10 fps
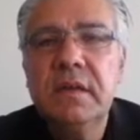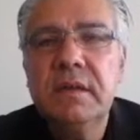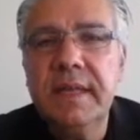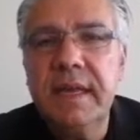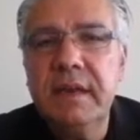
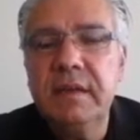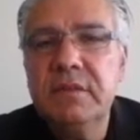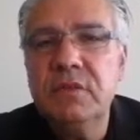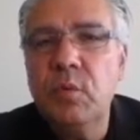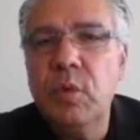
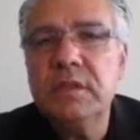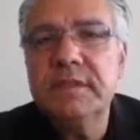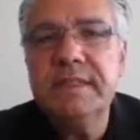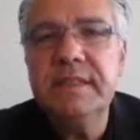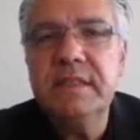the world
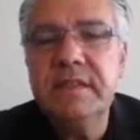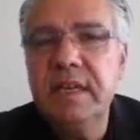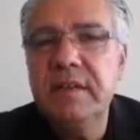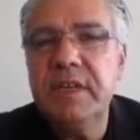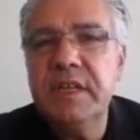that they
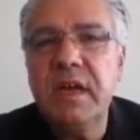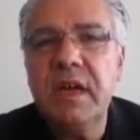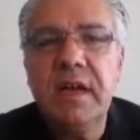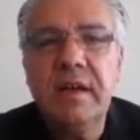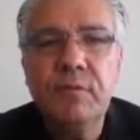live in
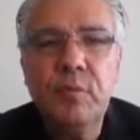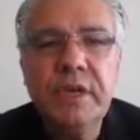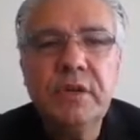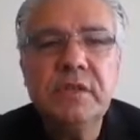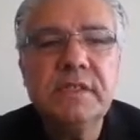have
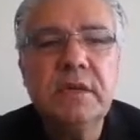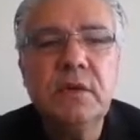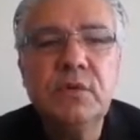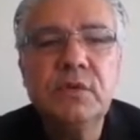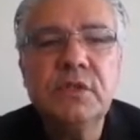winners and
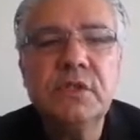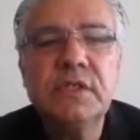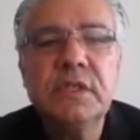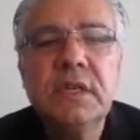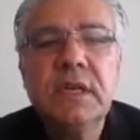
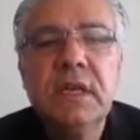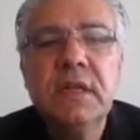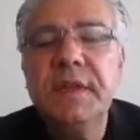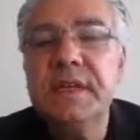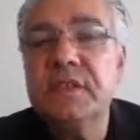losers.
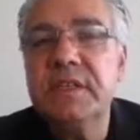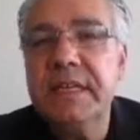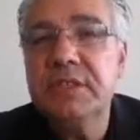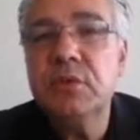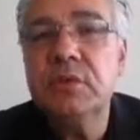There's a
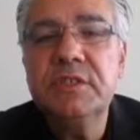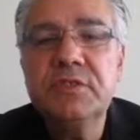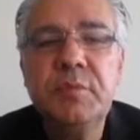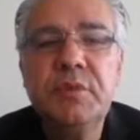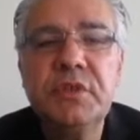natural
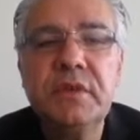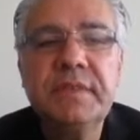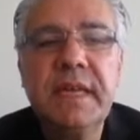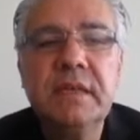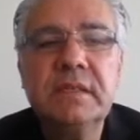distribution of
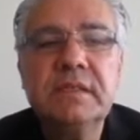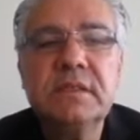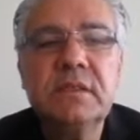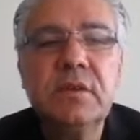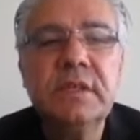
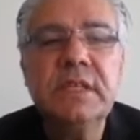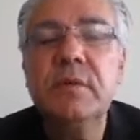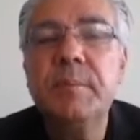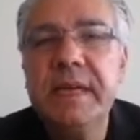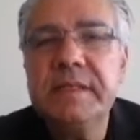talents. Only the
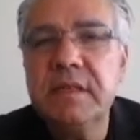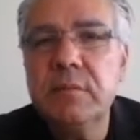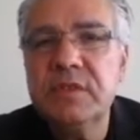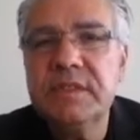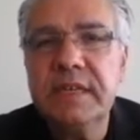best and
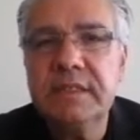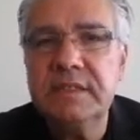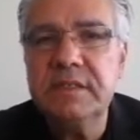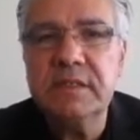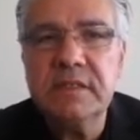most
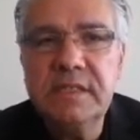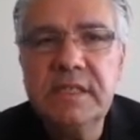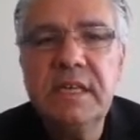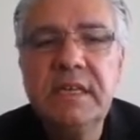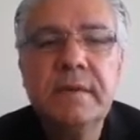talented
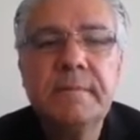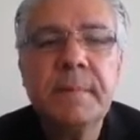succeed.